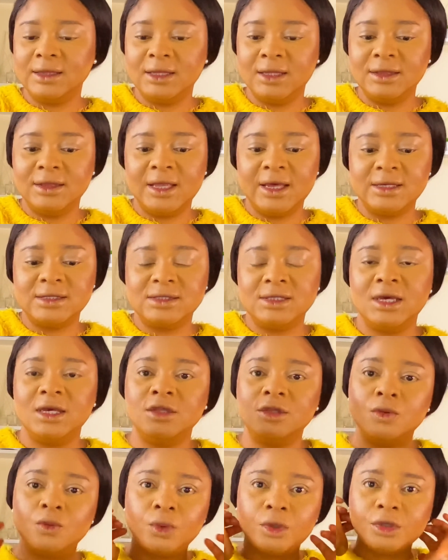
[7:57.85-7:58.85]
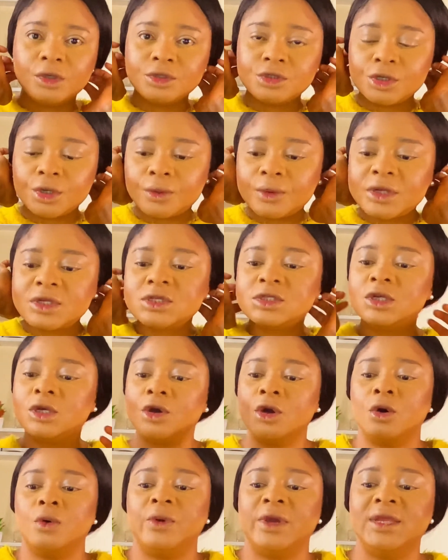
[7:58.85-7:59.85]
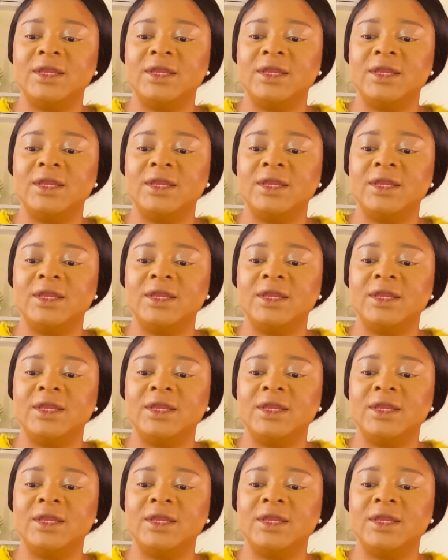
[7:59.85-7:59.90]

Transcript: the next thing you want to do is to go in